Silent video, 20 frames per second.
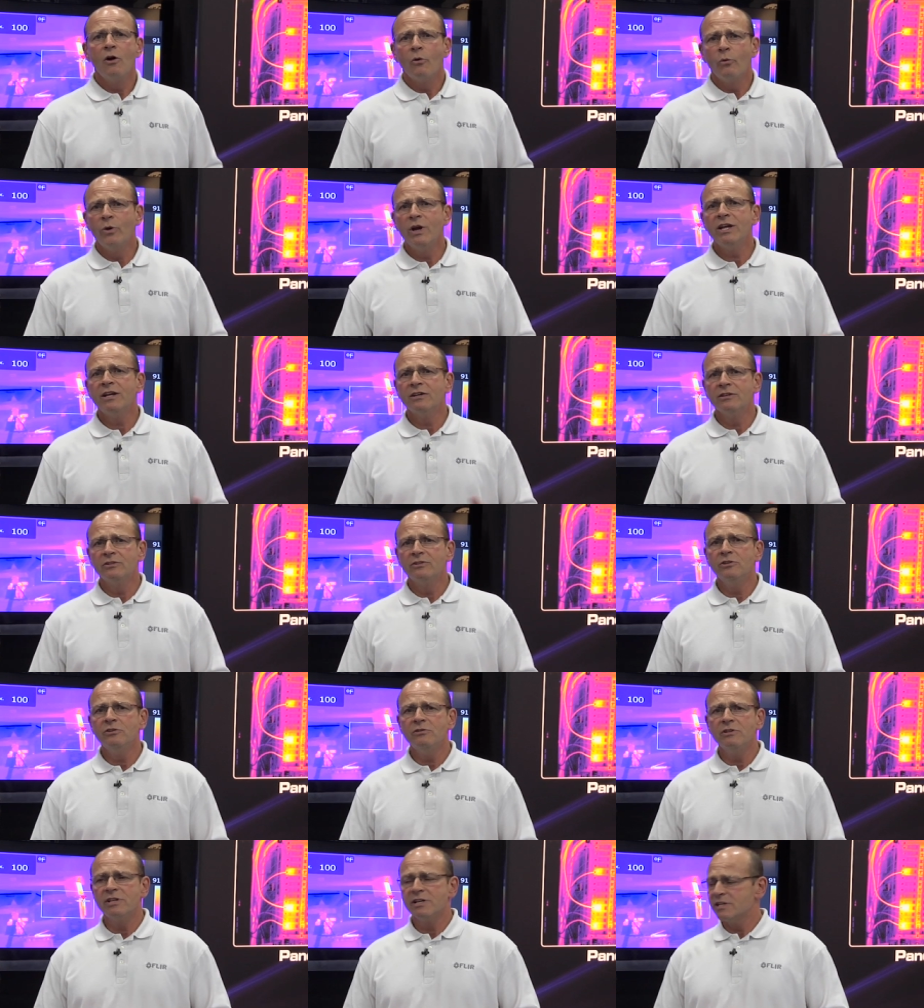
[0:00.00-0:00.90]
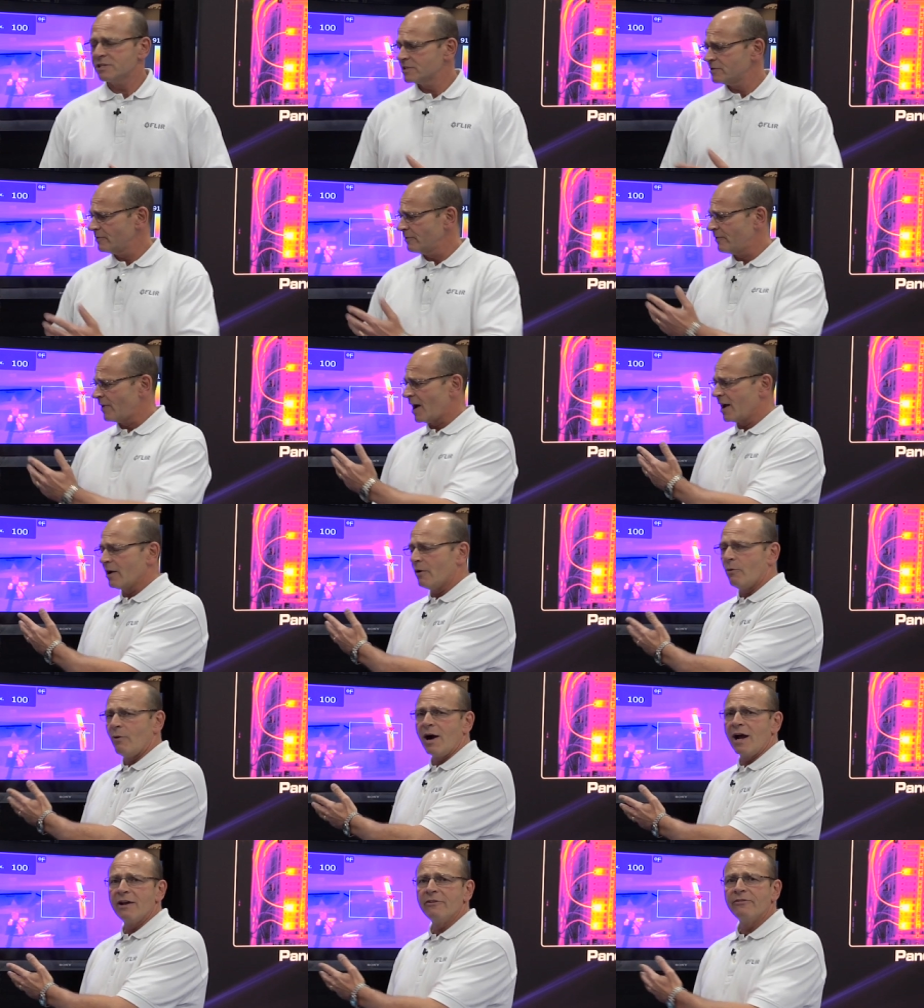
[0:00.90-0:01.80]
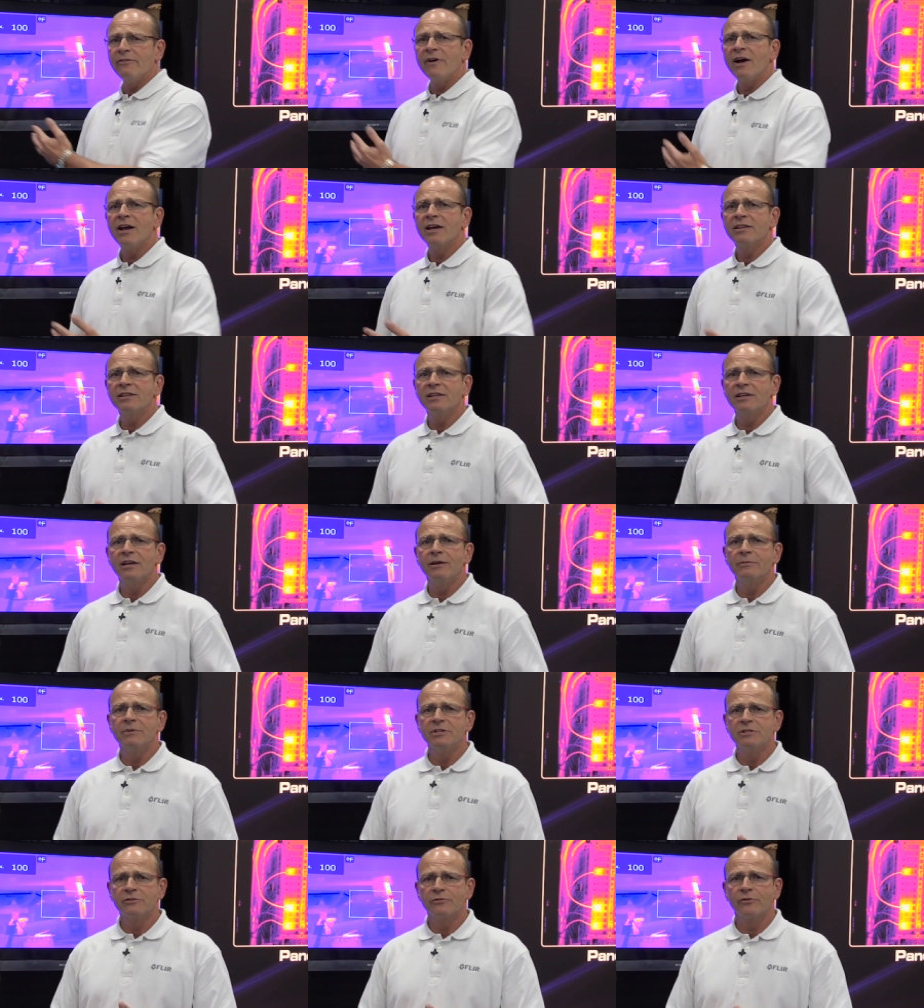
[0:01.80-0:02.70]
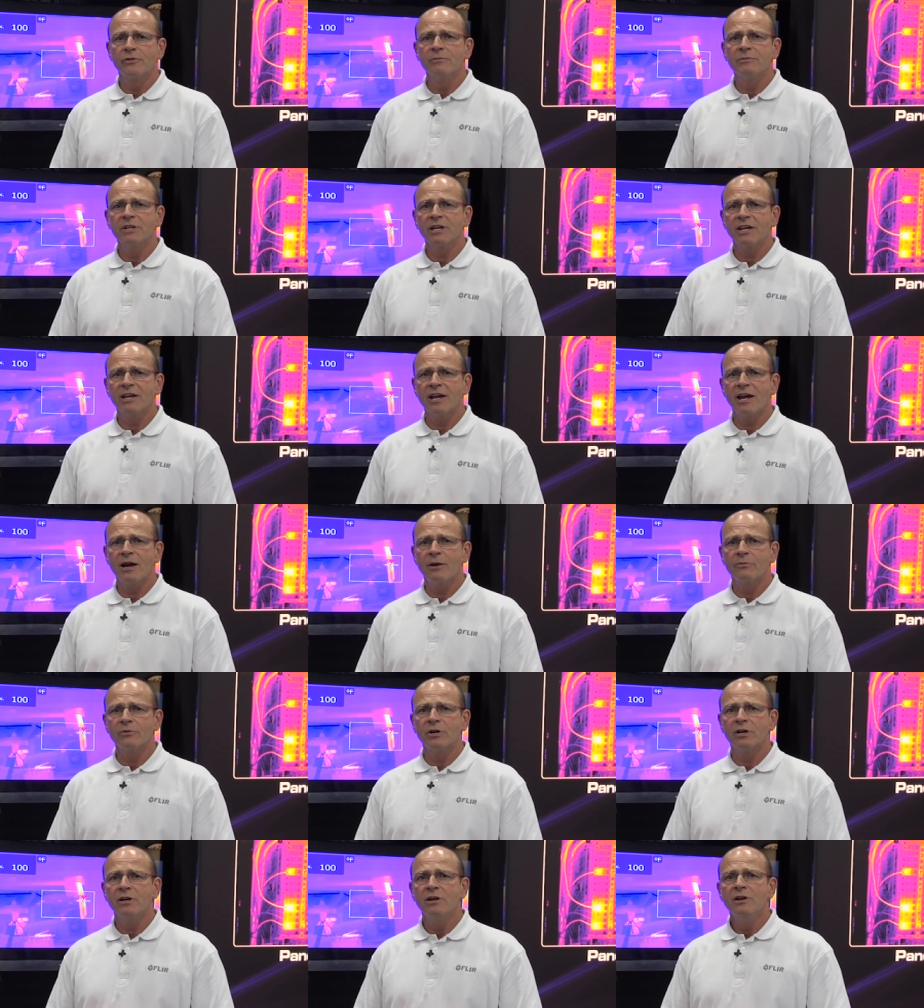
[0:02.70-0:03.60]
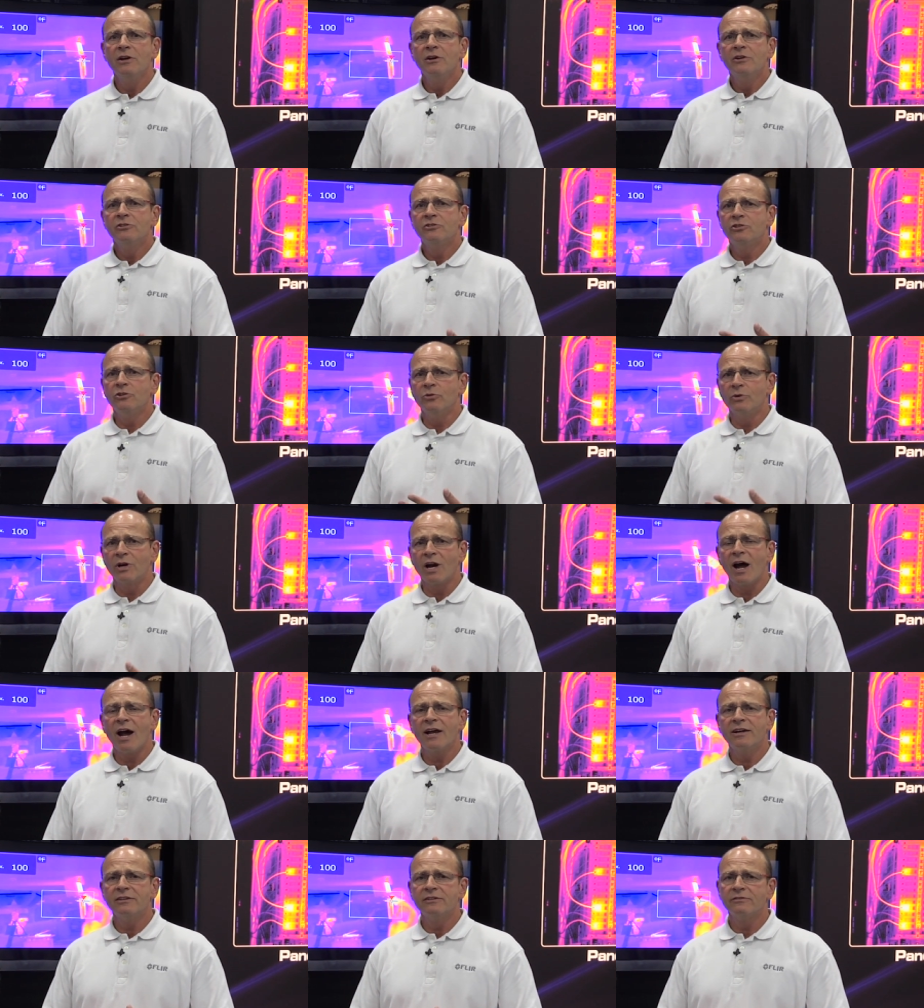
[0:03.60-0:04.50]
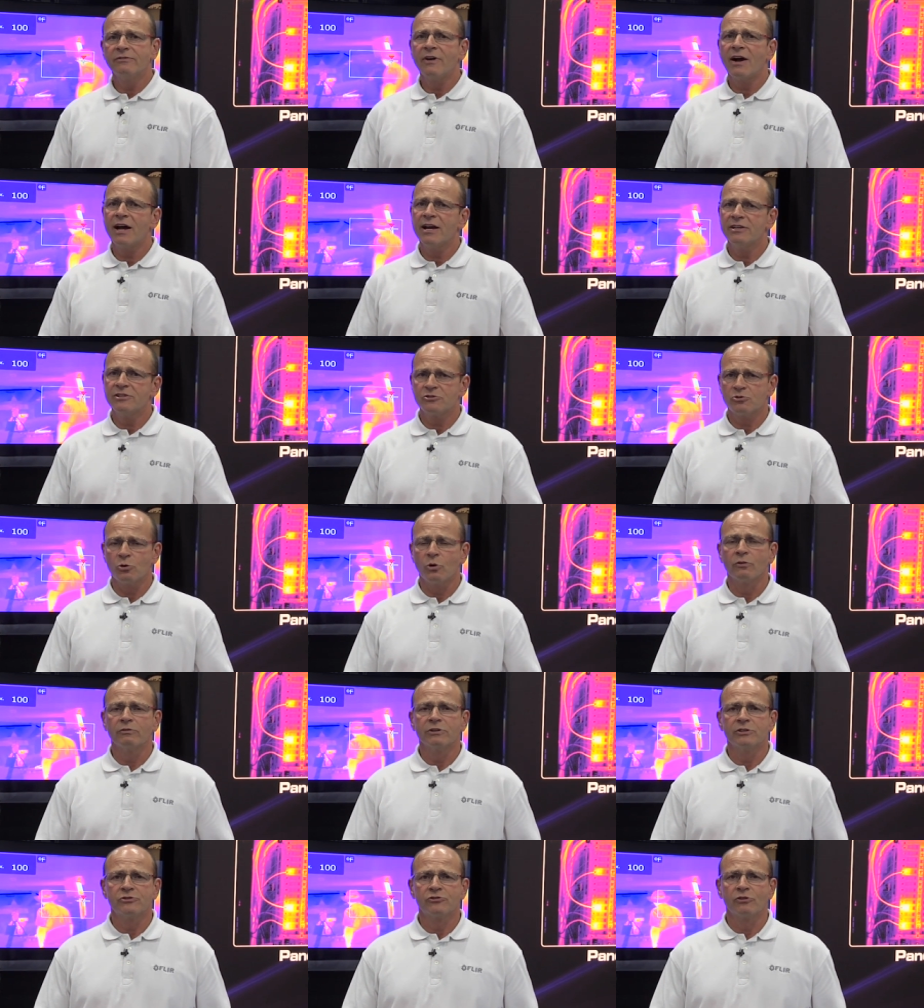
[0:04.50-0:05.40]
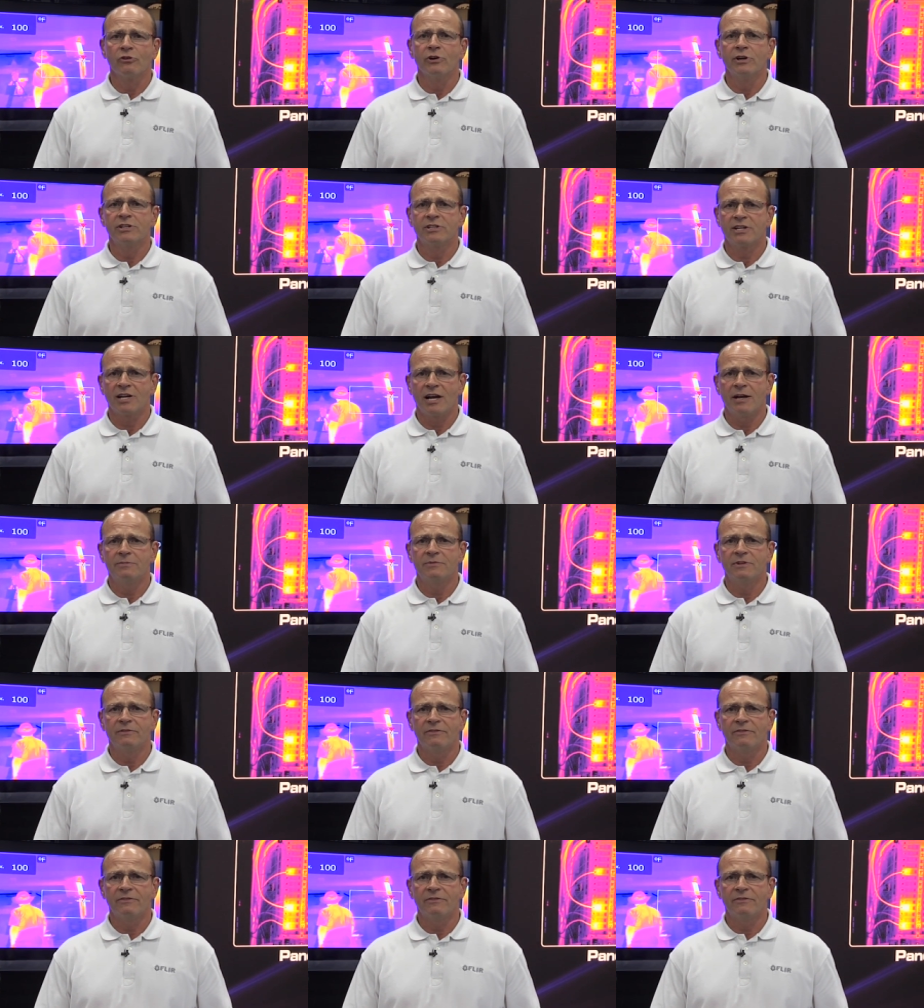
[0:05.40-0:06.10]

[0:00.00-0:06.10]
We can do this via Wi-Fiing the image from the camera to an iDevice or a Droid type